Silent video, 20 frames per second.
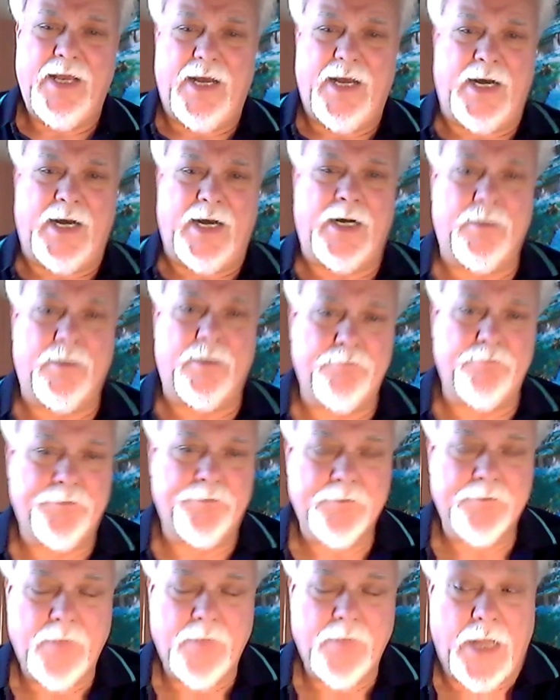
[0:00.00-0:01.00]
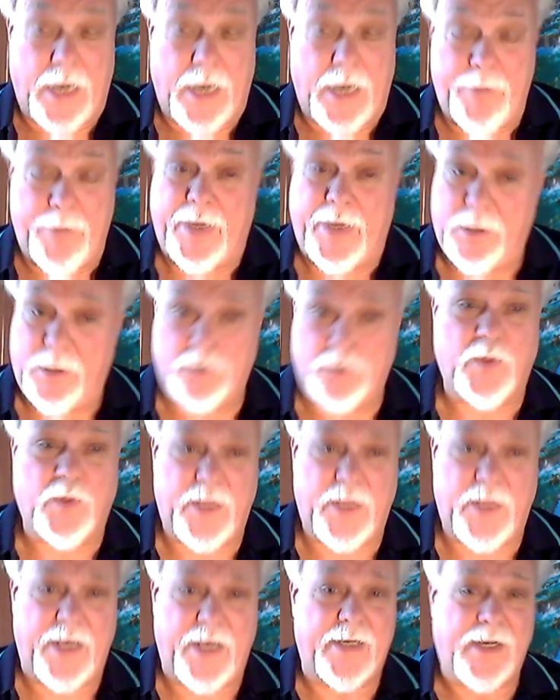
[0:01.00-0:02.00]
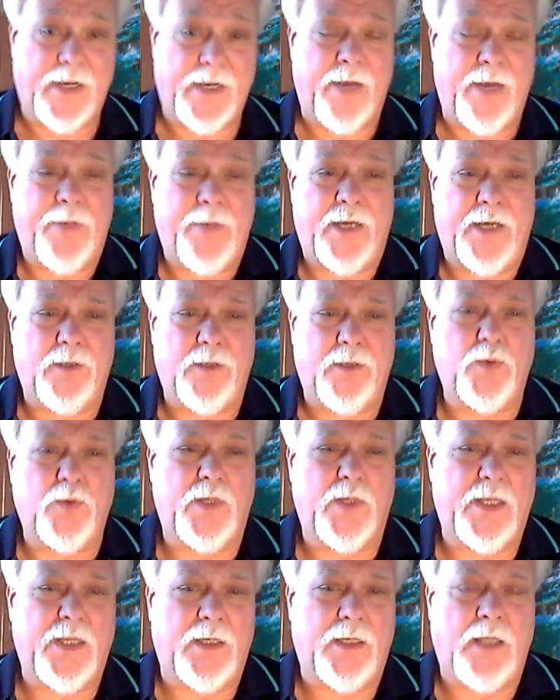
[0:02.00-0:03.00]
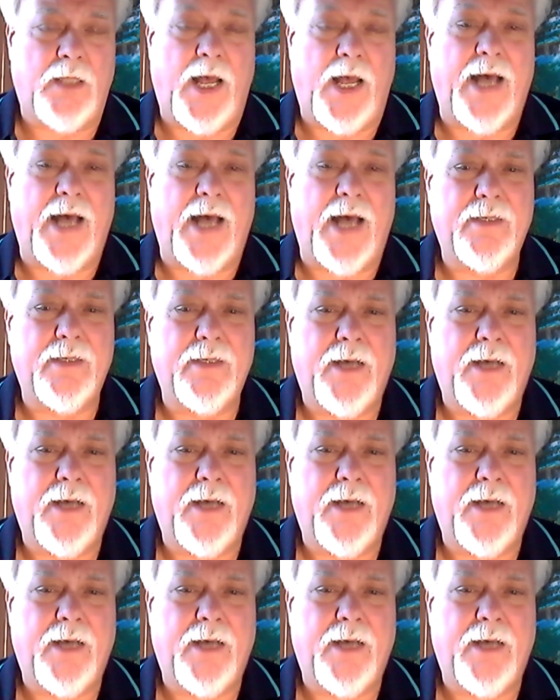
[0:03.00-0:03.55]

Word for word: Um, I battled with that. I battled with it a lot.